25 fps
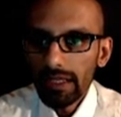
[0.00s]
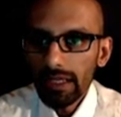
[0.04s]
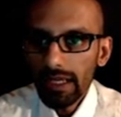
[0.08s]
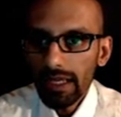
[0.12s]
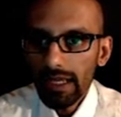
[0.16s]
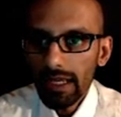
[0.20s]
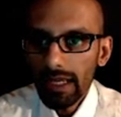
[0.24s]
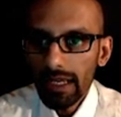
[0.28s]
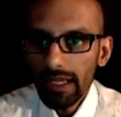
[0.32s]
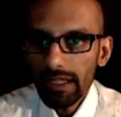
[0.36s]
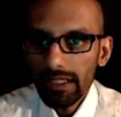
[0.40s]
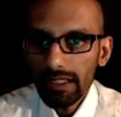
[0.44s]

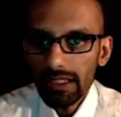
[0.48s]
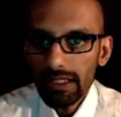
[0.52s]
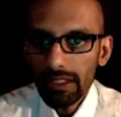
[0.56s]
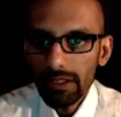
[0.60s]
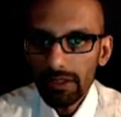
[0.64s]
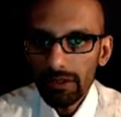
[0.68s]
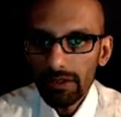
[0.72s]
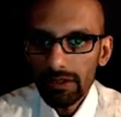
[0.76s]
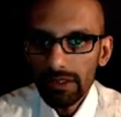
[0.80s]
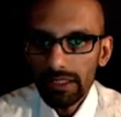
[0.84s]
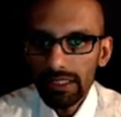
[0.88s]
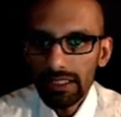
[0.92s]
And
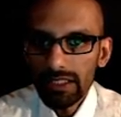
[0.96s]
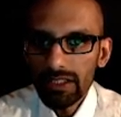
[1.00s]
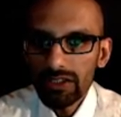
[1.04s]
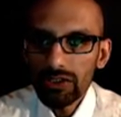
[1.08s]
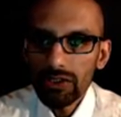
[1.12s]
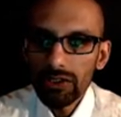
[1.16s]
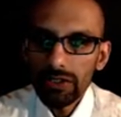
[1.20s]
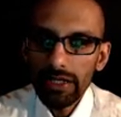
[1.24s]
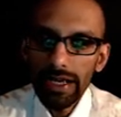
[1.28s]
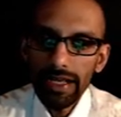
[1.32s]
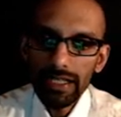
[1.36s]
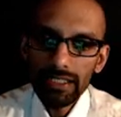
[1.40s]
here is
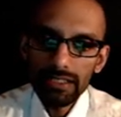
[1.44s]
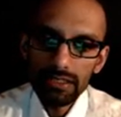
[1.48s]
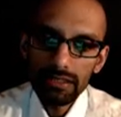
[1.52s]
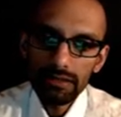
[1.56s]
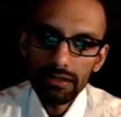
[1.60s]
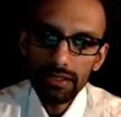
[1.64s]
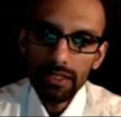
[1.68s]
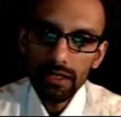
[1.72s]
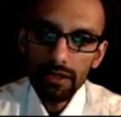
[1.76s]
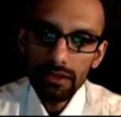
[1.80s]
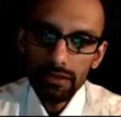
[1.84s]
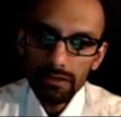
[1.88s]
your
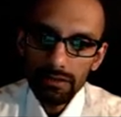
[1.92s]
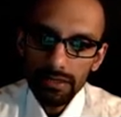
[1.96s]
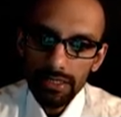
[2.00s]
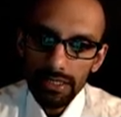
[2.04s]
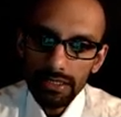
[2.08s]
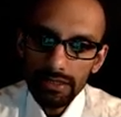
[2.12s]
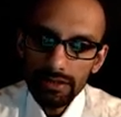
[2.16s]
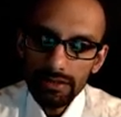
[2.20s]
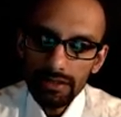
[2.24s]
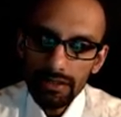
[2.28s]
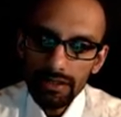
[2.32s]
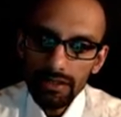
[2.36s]
axillary artery,
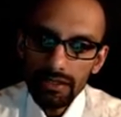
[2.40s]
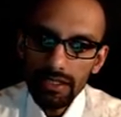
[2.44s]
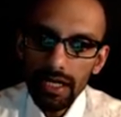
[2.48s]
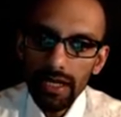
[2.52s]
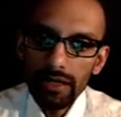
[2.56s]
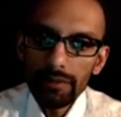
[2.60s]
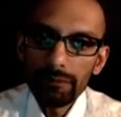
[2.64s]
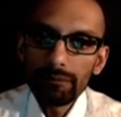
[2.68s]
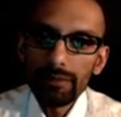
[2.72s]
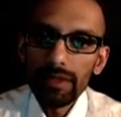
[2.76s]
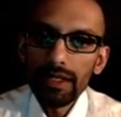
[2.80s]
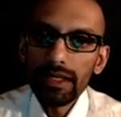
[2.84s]
as I
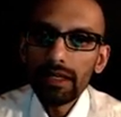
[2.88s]
said.